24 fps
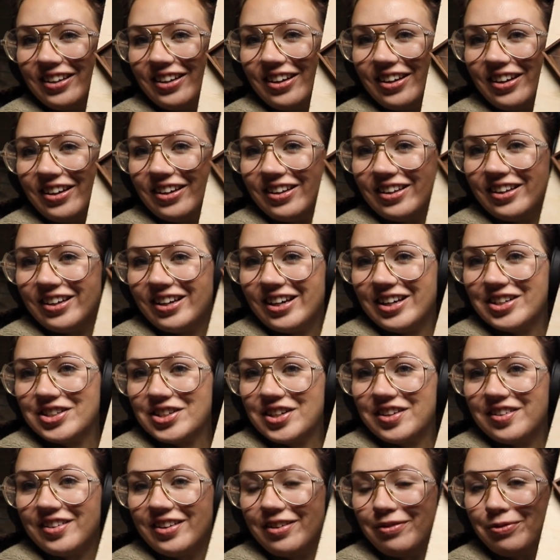Ugh, I
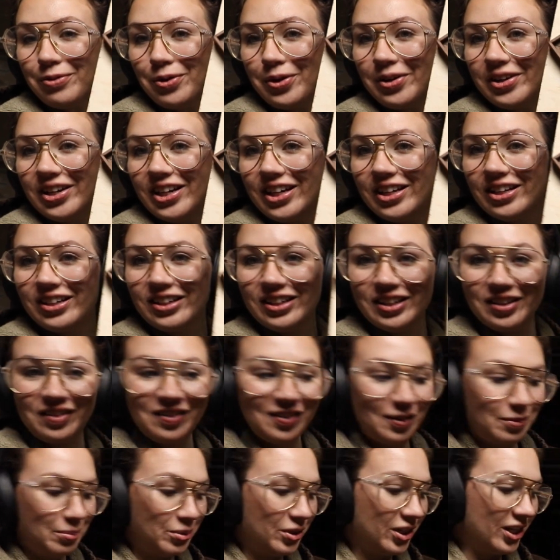just love walnut. It's
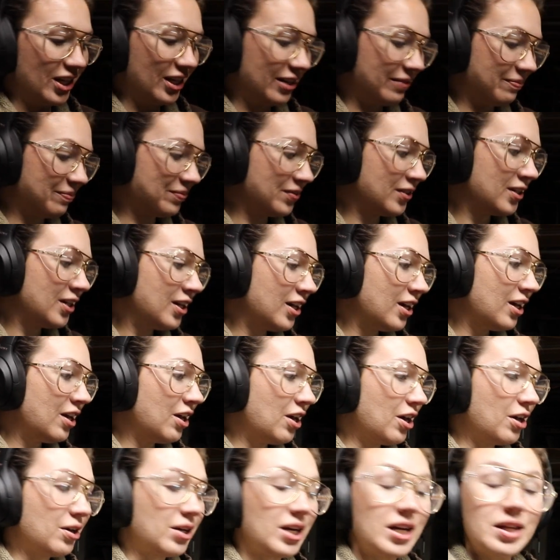so pretty.
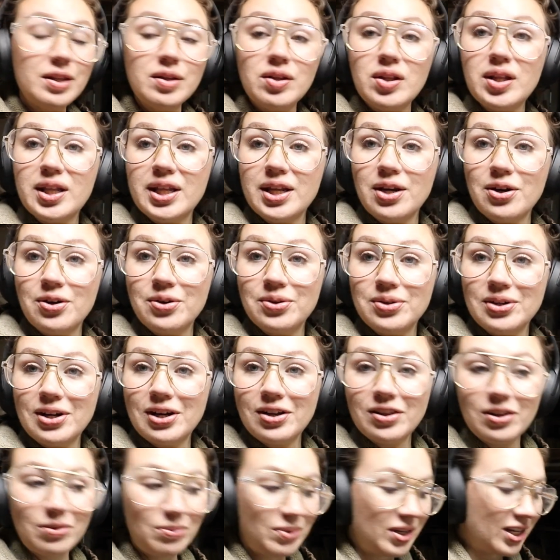Okay, so
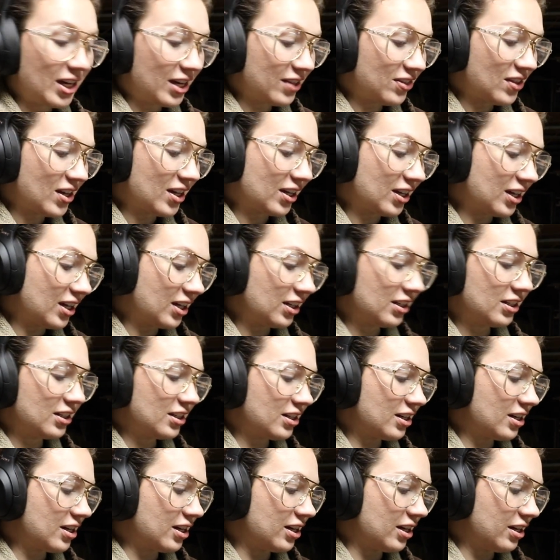now that we got that cut,
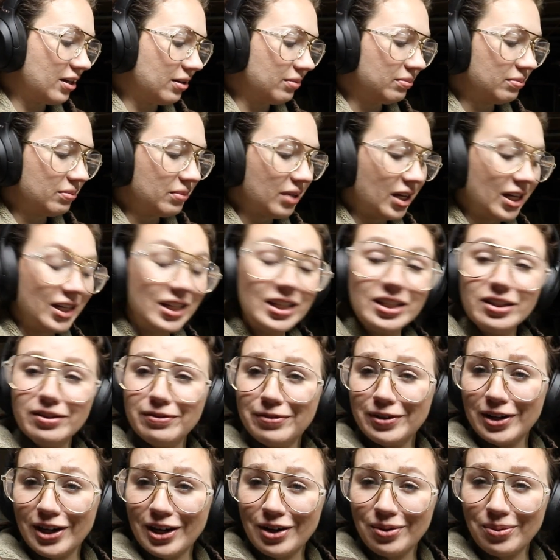I need to
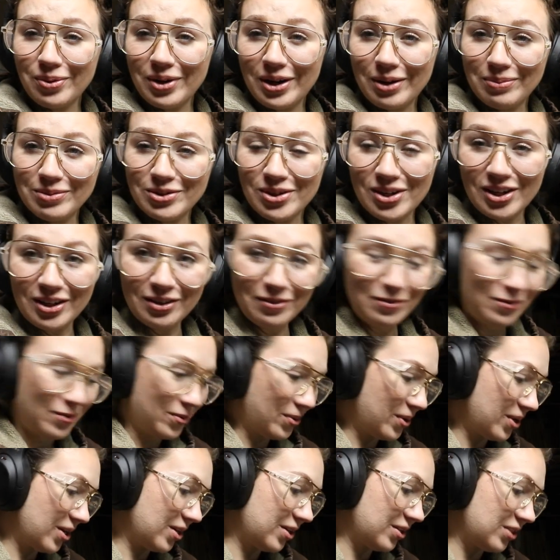figure out what I'm doing
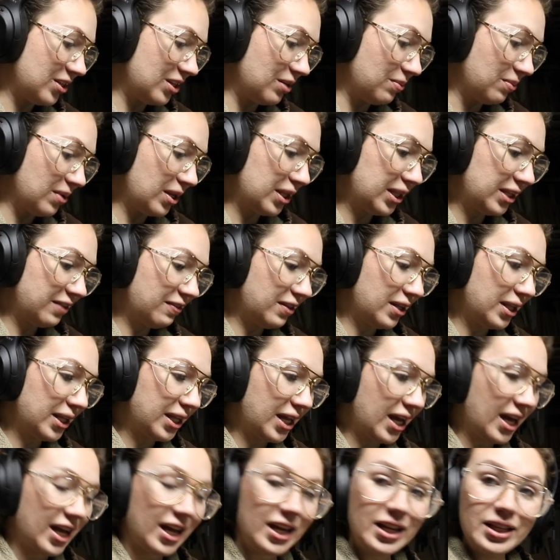for the rest of the
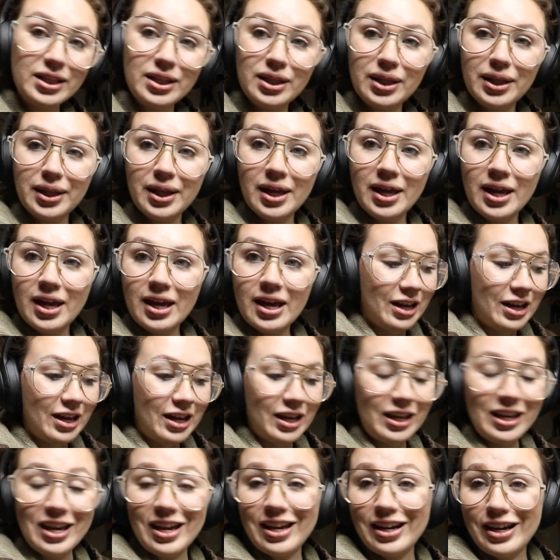sides.
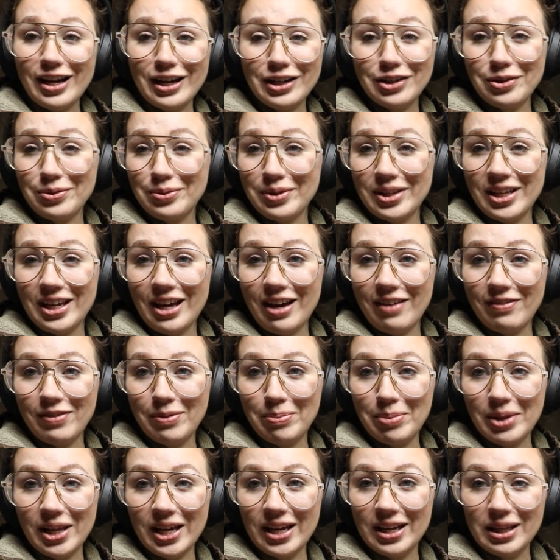Again, I don't really have a
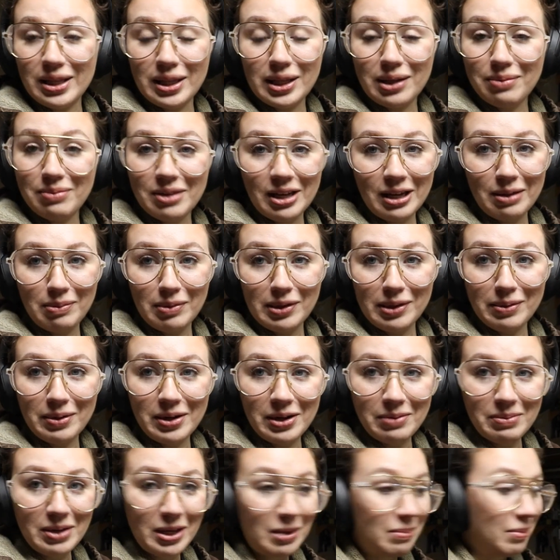plan sometimes when
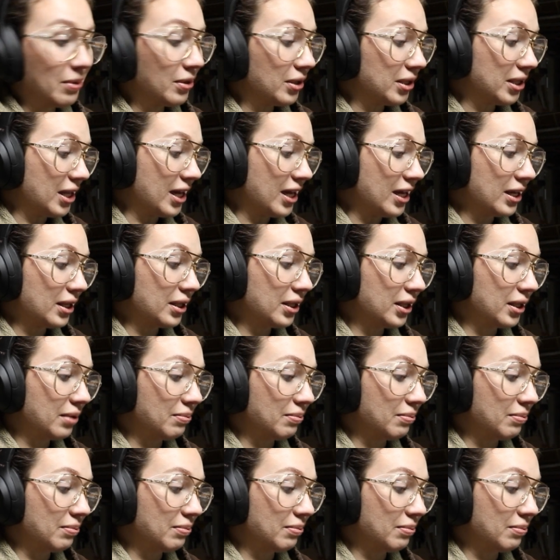I make mosaics.